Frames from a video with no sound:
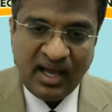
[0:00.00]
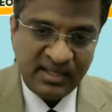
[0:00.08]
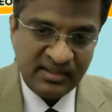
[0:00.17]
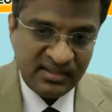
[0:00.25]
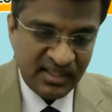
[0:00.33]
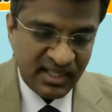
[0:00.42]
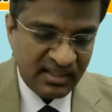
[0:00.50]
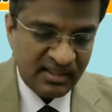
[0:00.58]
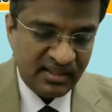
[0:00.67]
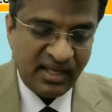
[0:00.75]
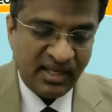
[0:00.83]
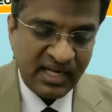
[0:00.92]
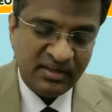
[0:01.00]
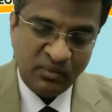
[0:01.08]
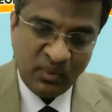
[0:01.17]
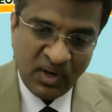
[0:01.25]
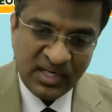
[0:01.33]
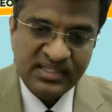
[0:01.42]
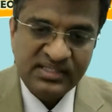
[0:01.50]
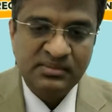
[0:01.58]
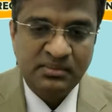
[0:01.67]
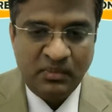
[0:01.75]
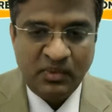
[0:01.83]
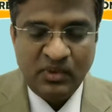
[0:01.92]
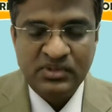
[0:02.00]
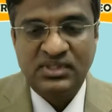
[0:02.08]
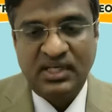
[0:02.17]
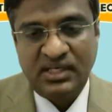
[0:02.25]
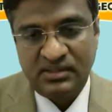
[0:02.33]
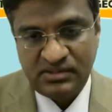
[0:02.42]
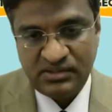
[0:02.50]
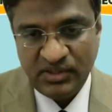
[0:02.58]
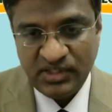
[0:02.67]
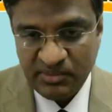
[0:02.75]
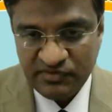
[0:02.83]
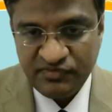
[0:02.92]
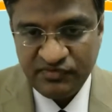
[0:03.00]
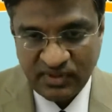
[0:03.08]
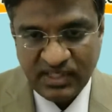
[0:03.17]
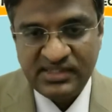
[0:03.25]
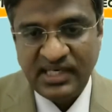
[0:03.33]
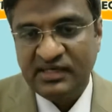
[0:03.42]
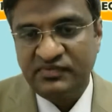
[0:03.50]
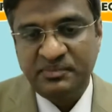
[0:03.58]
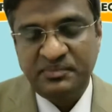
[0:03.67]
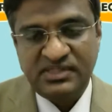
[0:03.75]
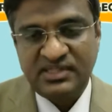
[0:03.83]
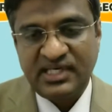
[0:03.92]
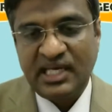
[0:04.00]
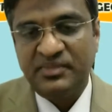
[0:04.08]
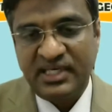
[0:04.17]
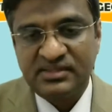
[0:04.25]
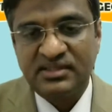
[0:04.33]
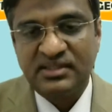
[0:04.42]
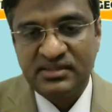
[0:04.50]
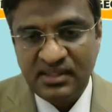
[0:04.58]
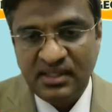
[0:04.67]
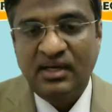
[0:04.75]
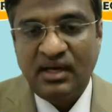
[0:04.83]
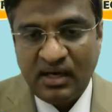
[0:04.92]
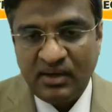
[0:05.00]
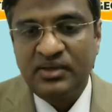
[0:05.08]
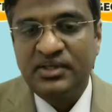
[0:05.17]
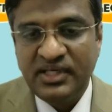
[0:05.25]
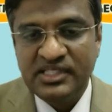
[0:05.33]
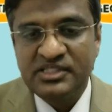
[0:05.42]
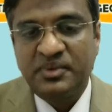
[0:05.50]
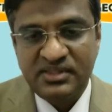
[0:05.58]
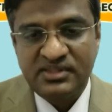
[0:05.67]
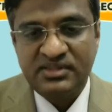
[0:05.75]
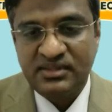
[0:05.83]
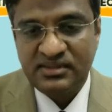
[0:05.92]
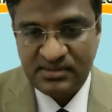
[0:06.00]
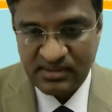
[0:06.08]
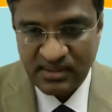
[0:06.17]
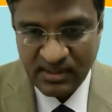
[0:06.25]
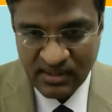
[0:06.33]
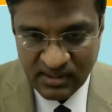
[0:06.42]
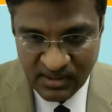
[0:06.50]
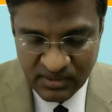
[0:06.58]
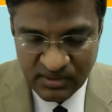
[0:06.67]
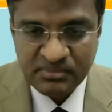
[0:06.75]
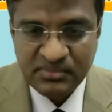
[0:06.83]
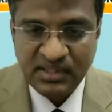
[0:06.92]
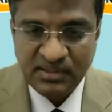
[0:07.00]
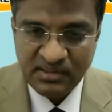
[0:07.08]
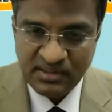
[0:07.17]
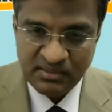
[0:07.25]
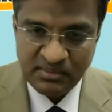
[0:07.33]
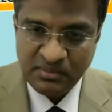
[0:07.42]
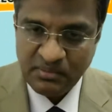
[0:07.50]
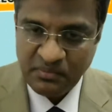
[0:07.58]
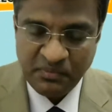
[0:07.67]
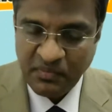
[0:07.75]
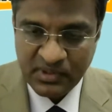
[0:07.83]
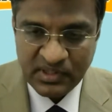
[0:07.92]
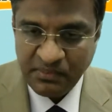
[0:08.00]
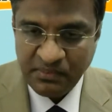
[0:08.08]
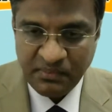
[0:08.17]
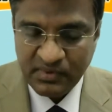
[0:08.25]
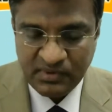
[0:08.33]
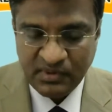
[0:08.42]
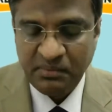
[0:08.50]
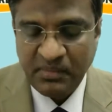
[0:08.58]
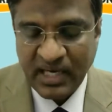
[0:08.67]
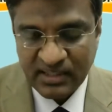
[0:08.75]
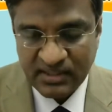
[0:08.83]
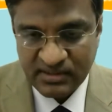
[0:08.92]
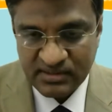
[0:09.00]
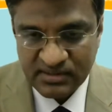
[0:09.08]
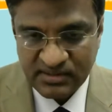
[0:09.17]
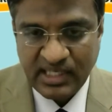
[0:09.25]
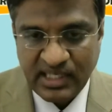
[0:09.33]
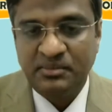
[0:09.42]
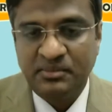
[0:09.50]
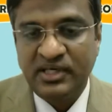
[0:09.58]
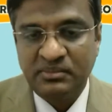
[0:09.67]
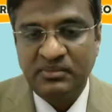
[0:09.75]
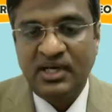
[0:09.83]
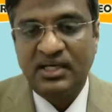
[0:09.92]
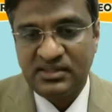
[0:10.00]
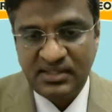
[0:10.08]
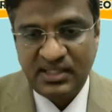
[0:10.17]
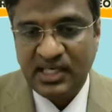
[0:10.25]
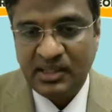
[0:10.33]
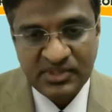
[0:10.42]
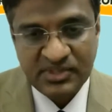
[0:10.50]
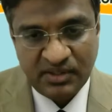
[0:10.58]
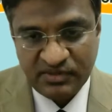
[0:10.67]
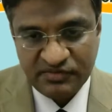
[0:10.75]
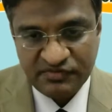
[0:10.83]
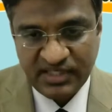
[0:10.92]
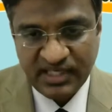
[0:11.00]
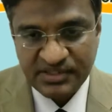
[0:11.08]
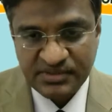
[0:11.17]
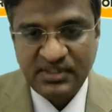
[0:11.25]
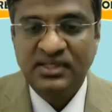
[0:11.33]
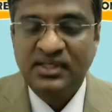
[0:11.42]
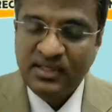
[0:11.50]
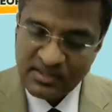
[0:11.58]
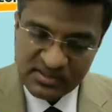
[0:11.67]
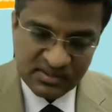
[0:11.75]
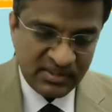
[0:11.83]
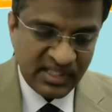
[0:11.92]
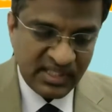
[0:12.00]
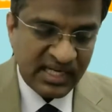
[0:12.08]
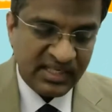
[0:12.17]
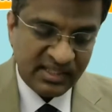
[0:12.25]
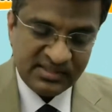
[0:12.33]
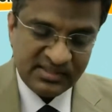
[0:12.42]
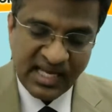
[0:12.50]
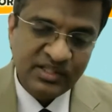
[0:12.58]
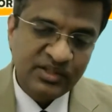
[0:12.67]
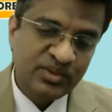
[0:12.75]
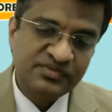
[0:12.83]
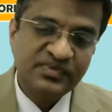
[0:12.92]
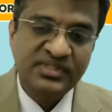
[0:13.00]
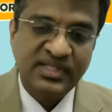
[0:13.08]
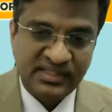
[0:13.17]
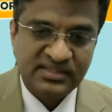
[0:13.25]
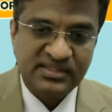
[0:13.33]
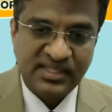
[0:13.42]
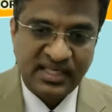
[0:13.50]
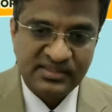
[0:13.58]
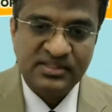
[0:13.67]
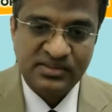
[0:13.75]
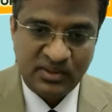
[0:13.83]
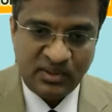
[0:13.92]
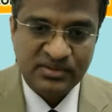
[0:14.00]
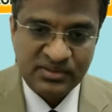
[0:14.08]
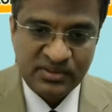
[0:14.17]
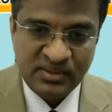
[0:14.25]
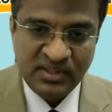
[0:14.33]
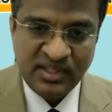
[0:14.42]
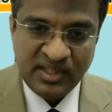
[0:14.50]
and then get what is most suitable for. It's like we prescribe medicines according to each person's, the markers, that the body markers that comes out of it actually. So that exactly goes with the exercises also,